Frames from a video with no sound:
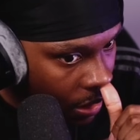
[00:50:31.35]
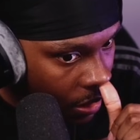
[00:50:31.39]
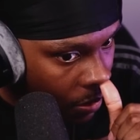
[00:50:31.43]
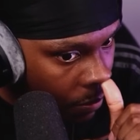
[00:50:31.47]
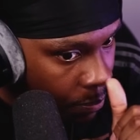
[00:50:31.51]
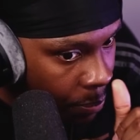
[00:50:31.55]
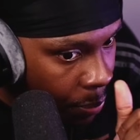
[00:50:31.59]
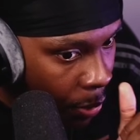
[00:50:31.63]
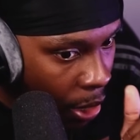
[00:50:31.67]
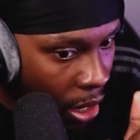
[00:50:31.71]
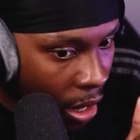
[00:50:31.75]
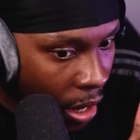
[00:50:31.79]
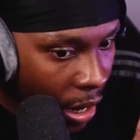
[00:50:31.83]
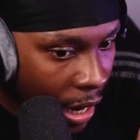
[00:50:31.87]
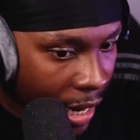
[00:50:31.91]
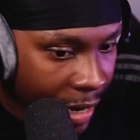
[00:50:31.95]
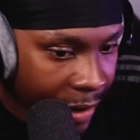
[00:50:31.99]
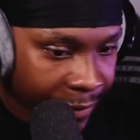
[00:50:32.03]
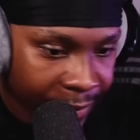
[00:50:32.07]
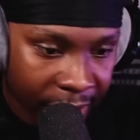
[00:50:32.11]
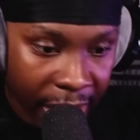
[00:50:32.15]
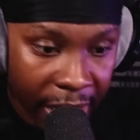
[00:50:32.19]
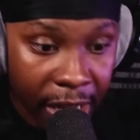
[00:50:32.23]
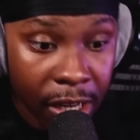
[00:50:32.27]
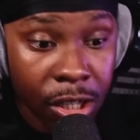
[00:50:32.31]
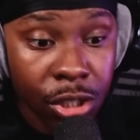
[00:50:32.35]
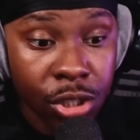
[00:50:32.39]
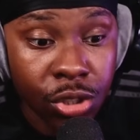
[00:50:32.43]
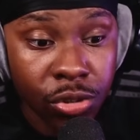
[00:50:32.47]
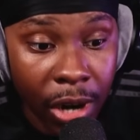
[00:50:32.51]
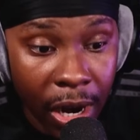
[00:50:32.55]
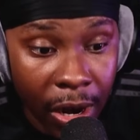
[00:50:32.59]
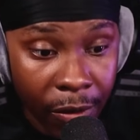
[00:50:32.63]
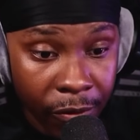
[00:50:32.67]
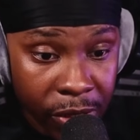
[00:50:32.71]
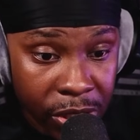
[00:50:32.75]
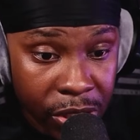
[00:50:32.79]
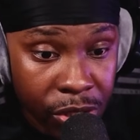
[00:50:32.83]
But if they're gonna try
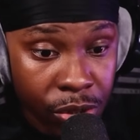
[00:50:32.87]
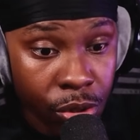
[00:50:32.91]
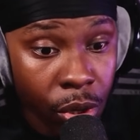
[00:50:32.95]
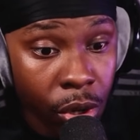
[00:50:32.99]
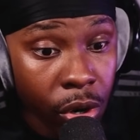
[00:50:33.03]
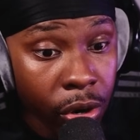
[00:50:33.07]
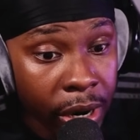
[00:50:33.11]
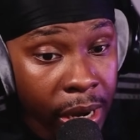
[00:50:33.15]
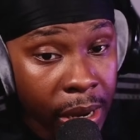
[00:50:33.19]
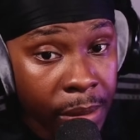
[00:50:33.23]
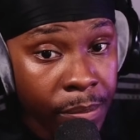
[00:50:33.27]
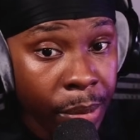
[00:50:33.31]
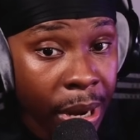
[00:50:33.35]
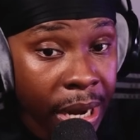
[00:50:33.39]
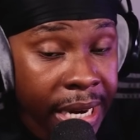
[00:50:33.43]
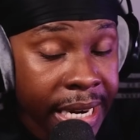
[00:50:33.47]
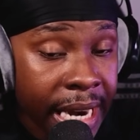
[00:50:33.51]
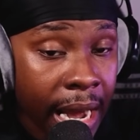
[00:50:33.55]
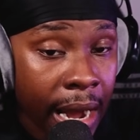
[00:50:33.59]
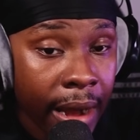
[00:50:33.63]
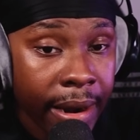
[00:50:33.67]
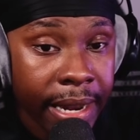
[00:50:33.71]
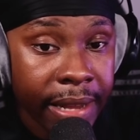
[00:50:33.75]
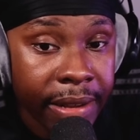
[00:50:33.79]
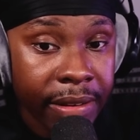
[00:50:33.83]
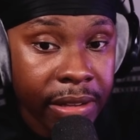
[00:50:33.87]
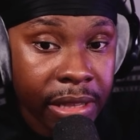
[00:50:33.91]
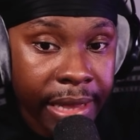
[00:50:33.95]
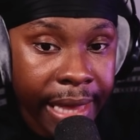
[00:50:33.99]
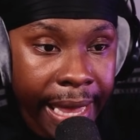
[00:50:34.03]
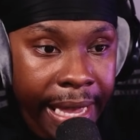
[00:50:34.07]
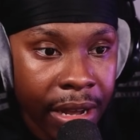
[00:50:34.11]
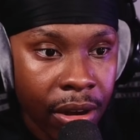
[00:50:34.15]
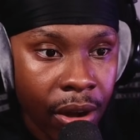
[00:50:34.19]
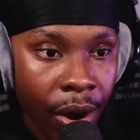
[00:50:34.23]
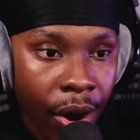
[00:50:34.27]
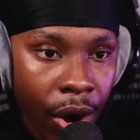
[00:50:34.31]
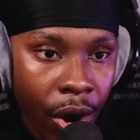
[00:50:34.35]
and restore him, but now they
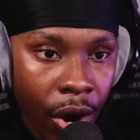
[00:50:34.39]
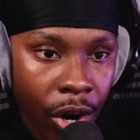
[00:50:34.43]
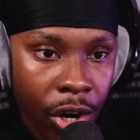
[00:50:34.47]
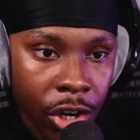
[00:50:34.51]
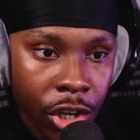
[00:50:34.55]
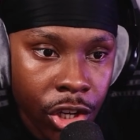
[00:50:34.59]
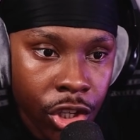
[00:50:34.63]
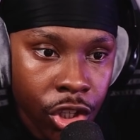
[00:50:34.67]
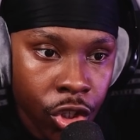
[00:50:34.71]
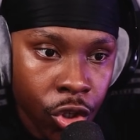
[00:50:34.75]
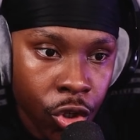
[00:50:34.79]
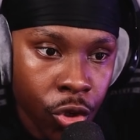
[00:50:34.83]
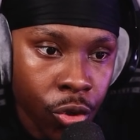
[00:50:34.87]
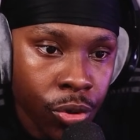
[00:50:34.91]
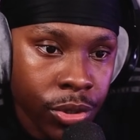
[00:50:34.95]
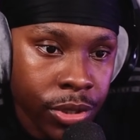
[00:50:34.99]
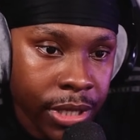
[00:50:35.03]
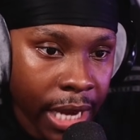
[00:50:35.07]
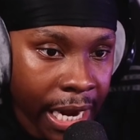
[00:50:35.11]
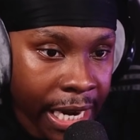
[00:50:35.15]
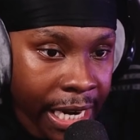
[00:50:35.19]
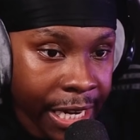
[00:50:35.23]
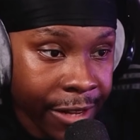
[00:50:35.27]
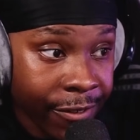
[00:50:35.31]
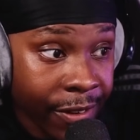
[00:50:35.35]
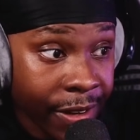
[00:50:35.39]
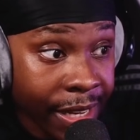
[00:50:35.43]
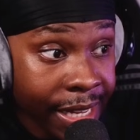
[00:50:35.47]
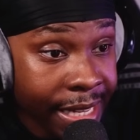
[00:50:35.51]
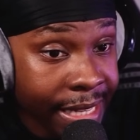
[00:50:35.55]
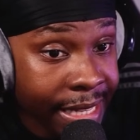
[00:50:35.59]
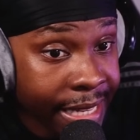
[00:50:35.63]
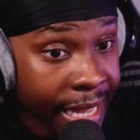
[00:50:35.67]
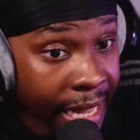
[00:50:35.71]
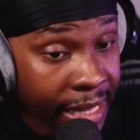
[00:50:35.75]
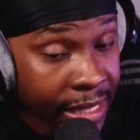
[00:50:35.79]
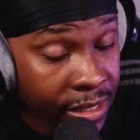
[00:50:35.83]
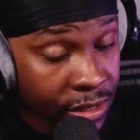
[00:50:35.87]
can't use anything
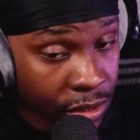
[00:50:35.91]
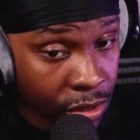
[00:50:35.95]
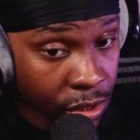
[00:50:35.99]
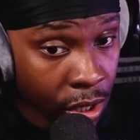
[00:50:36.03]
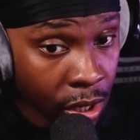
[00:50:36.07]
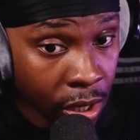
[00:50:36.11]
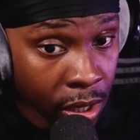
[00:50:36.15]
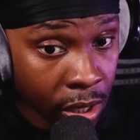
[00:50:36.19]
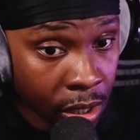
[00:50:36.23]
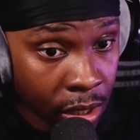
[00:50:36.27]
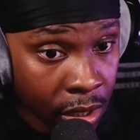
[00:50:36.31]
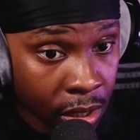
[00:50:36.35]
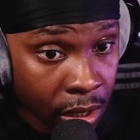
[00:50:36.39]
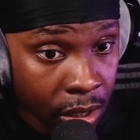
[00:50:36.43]
against her